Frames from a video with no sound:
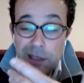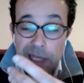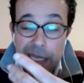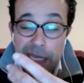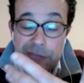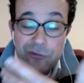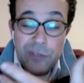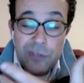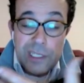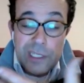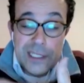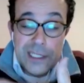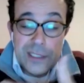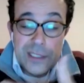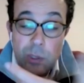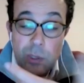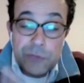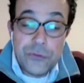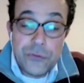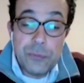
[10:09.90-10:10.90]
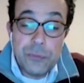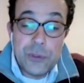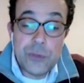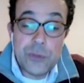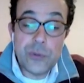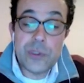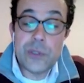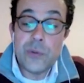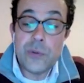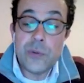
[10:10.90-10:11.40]
actually
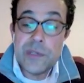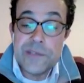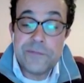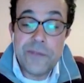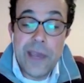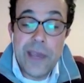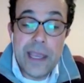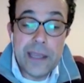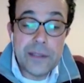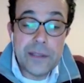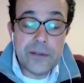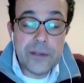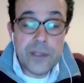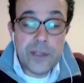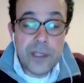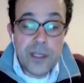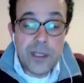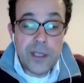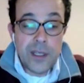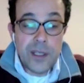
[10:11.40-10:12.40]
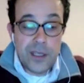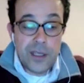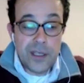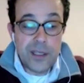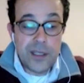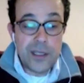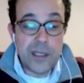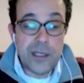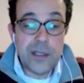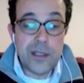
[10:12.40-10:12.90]
contributed to his fate
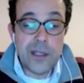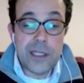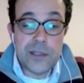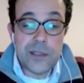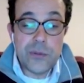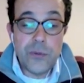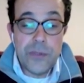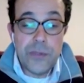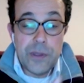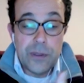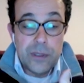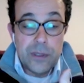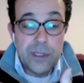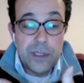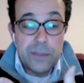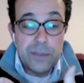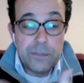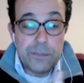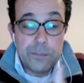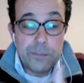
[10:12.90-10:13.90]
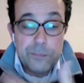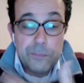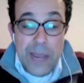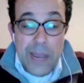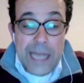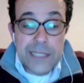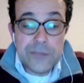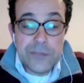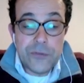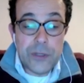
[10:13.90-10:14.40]
and to the
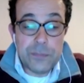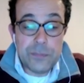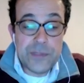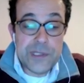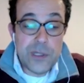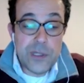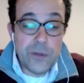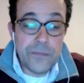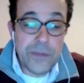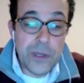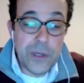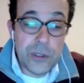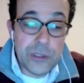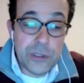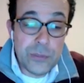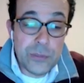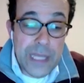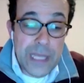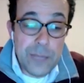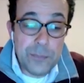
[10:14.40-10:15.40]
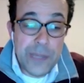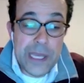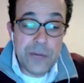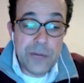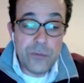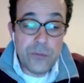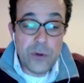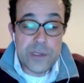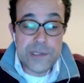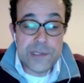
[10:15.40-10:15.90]
bankruptcy of the Ottoman
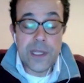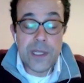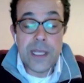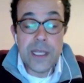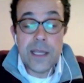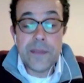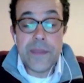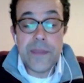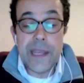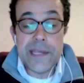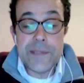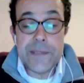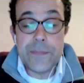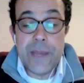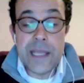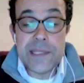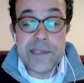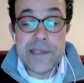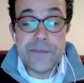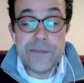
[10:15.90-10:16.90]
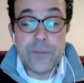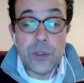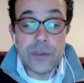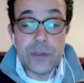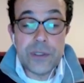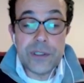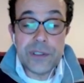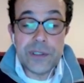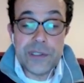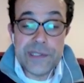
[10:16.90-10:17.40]
Empire was the expensive
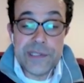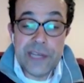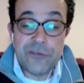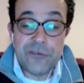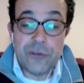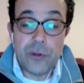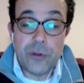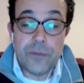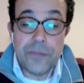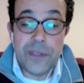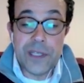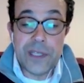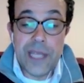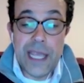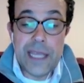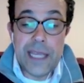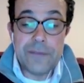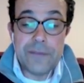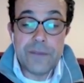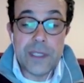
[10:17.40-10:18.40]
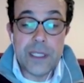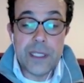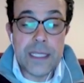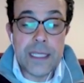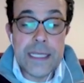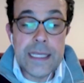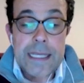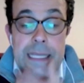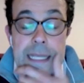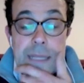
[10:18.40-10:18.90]
modernization of the navy,
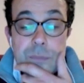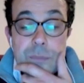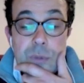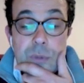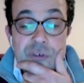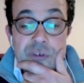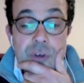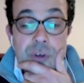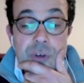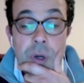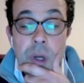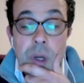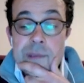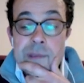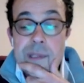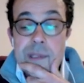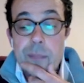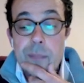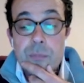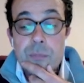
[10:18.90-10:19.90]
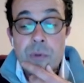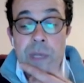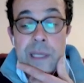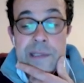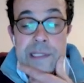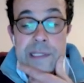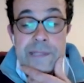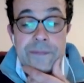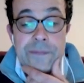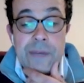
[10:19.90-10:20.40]
which caused
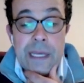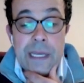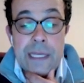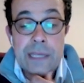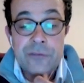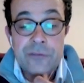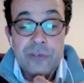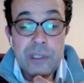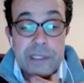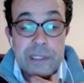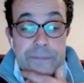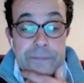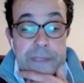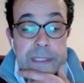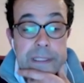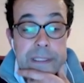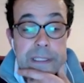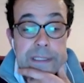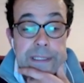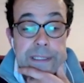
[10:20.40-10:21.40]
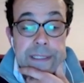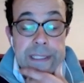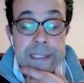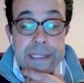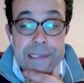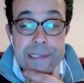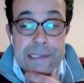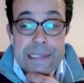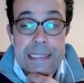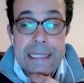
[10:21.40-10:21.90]
Abdulaziz financial
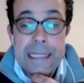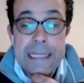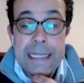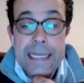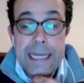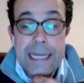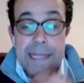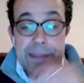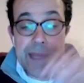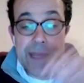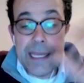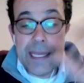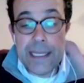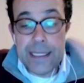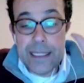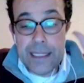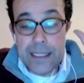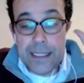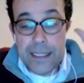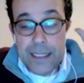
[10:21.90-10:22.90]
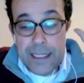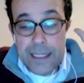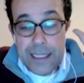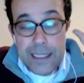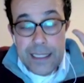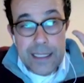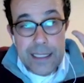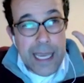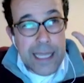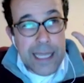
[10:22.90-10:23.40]
difficulties. And then
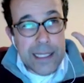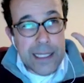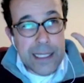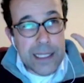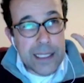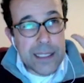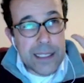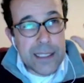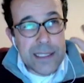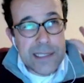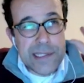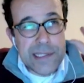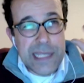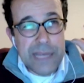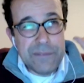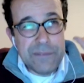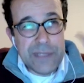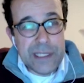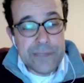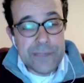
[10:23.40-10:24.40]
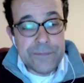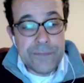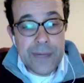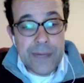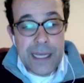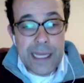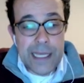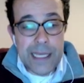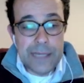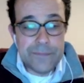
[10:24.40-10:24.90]
in
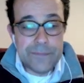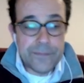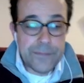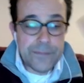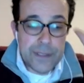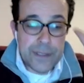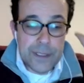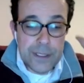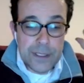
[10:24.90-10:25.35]
1875,